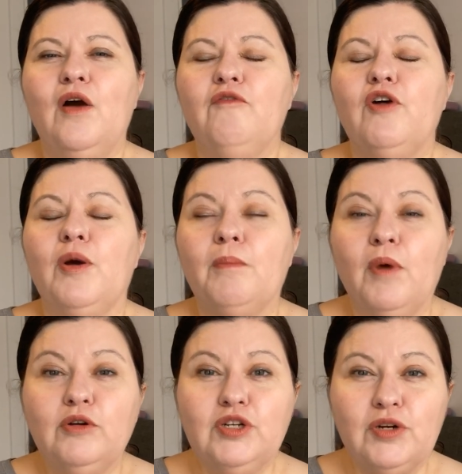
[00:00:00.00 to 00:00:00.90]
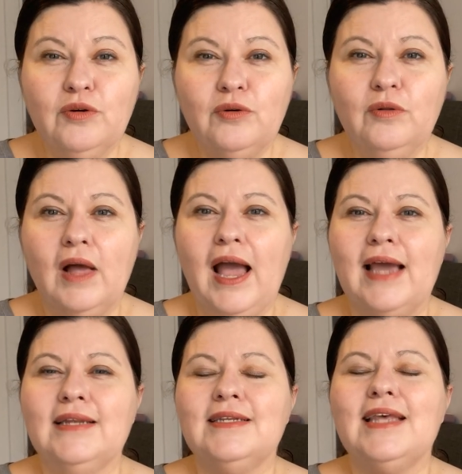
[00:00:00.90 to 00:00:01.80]
for emotional
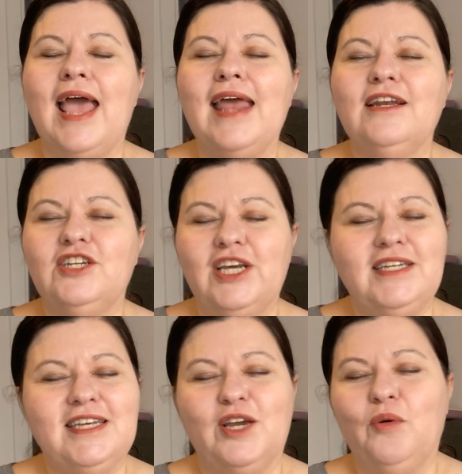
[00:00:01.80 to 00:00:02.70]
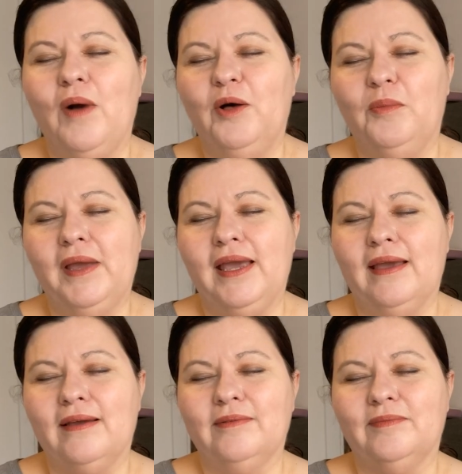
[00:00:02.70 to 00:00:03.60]
and energetic well-being.